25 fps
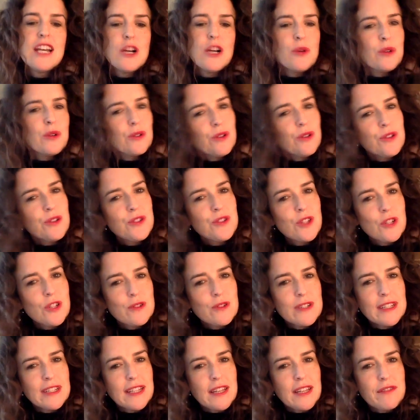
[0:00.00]
we're also
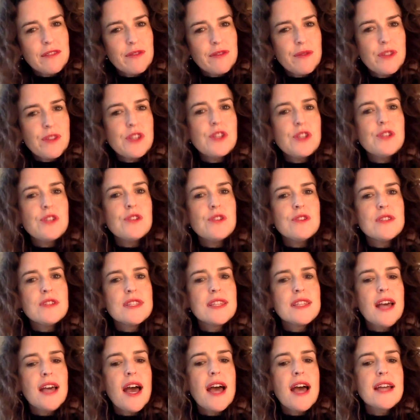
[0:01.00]
reeling from the news
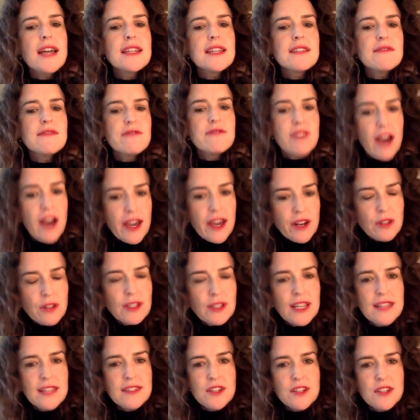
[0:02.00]
that vital
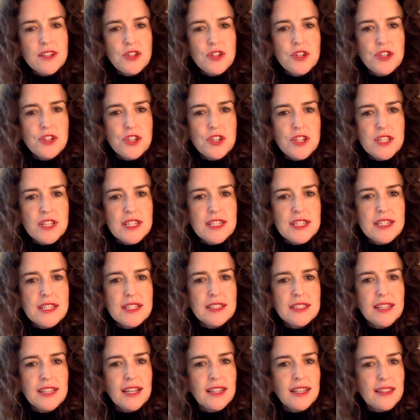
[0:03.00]
institutions
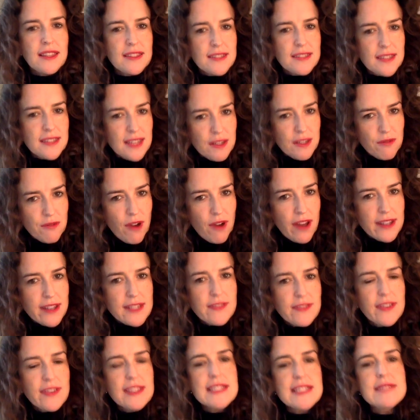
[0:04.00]
like the Sydney Writers
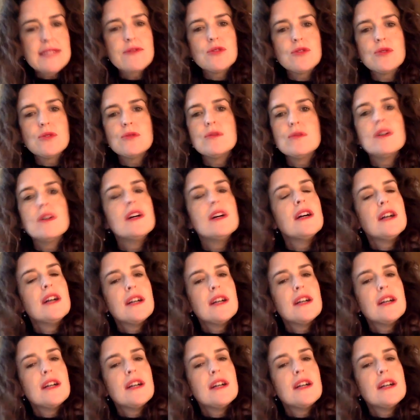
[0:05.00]
Festival,